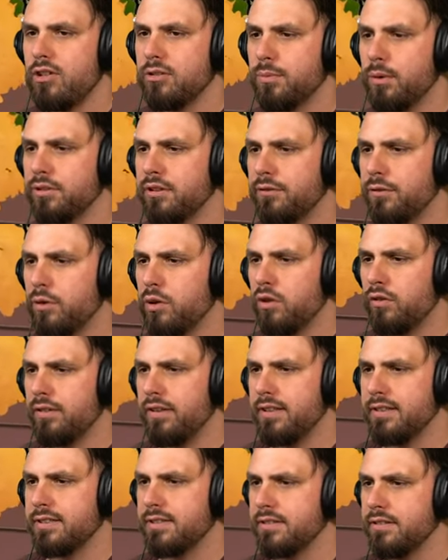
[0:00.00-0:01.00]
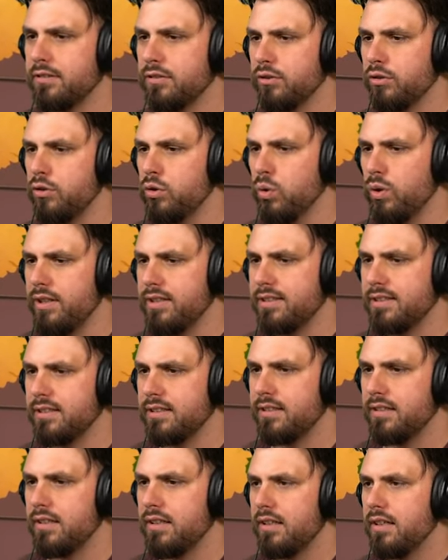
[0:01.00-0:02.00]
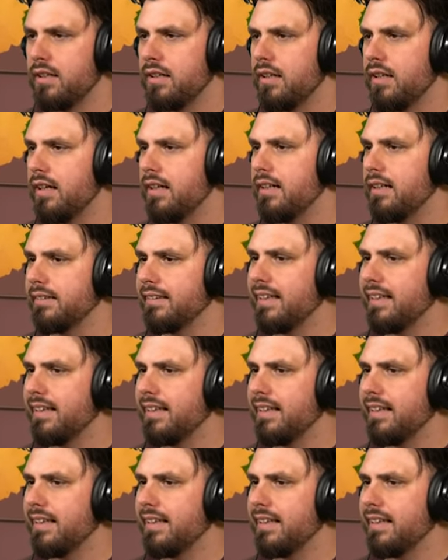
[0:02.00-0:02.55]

Hook some food over this. Nice. Uh,